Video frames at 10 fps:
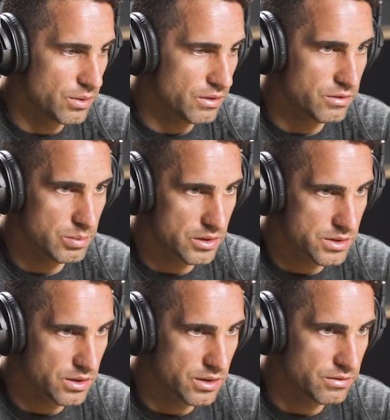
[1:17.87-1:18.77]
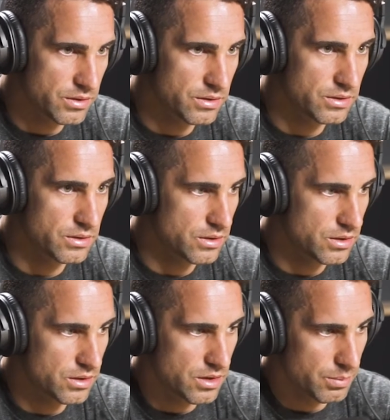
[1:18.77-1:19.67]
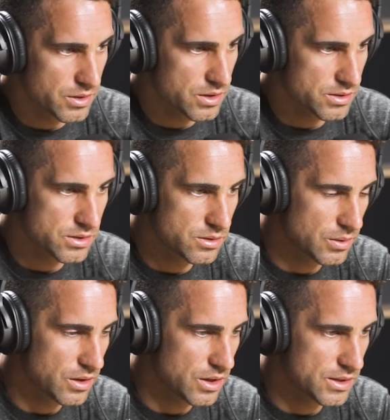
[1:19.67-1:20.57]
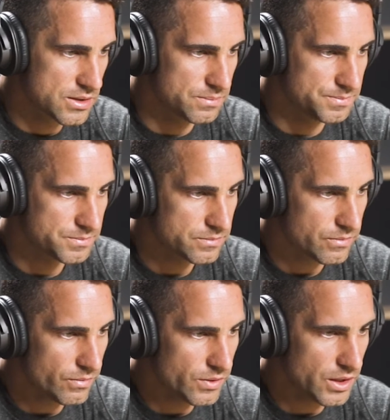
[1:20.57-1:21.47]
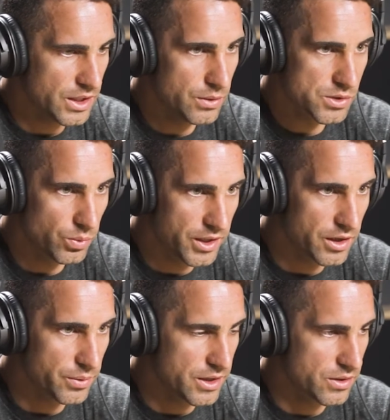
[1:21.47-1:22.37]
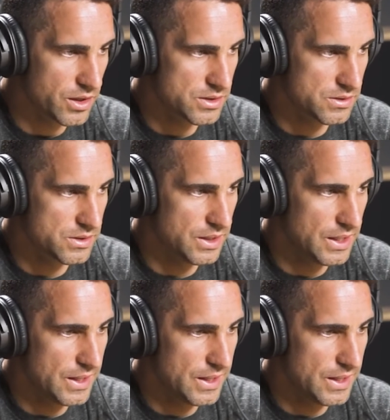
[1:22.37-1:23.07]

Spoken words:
He rode for Pro Circuit for a couple of years in Supercross, and he was winning arena crosses.